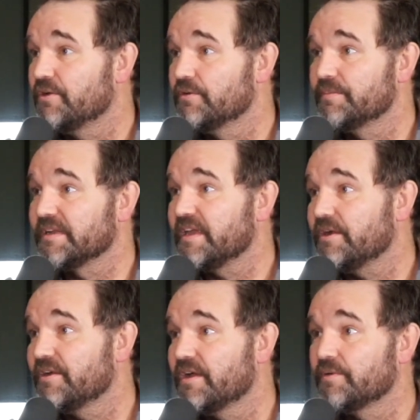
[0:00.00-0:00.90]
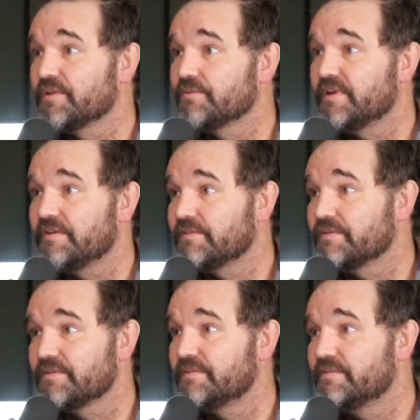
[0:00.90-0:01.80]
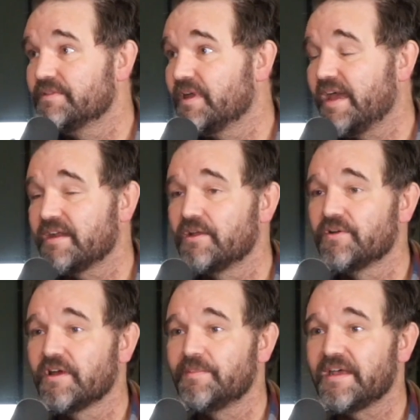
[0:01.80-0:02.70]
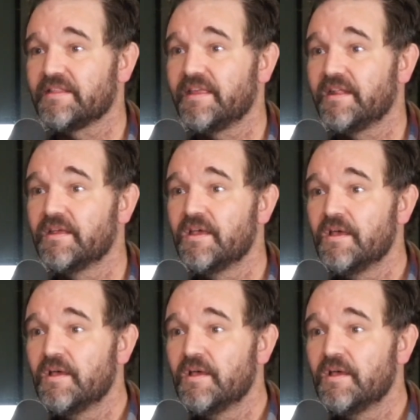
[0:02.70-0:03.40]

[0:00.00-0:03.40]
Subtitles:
home and carry on with whatever I had going on back then.